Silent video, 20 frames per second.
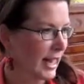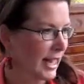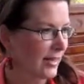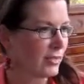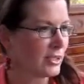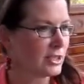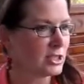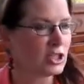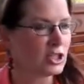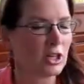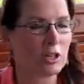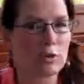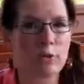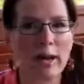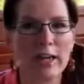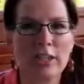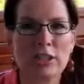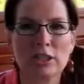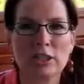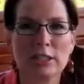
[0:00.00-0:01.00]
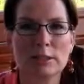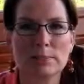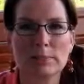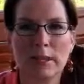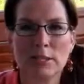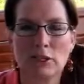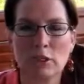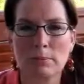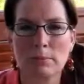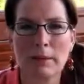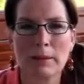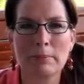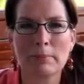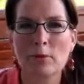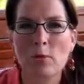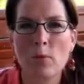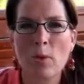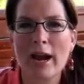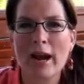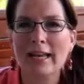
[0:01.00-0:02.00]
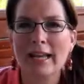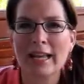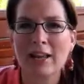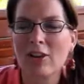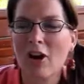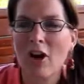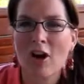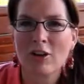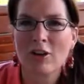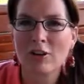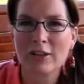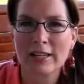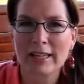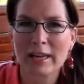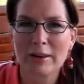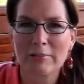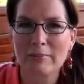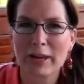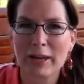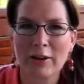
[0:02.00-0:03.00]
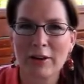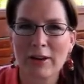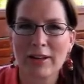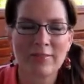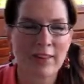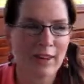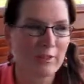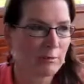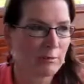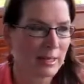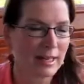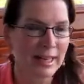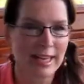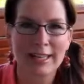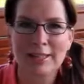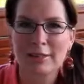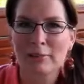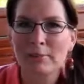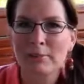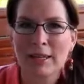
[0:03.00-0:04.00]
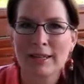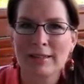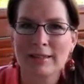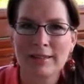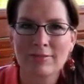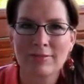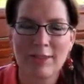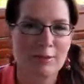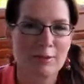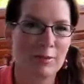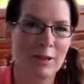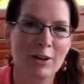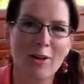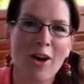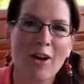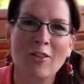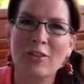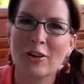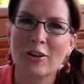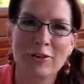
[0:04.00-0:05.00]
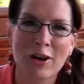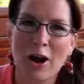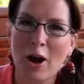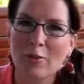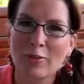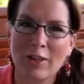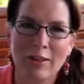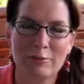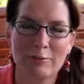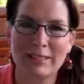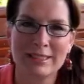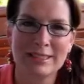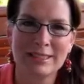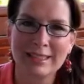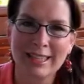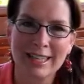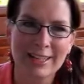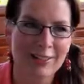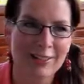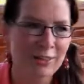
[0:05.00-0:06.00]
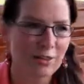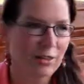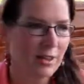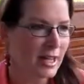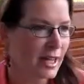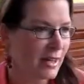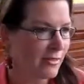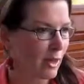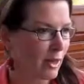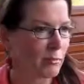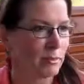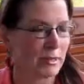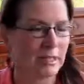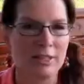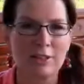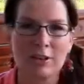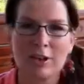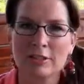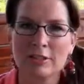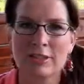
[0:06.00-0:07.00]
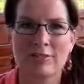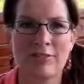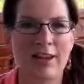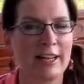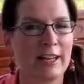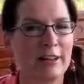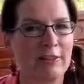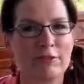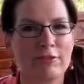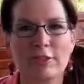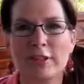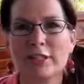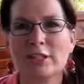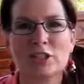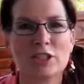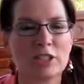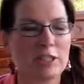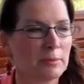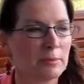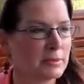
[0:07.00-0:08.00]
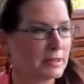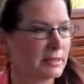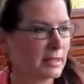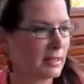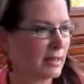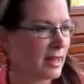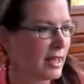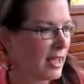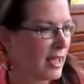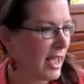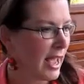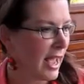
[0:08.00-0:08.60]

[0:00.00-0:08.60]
in this generation especially, people are waiting longer to get married. They've been independent, they've been on their own, they've been single, they've been cultivating friendships and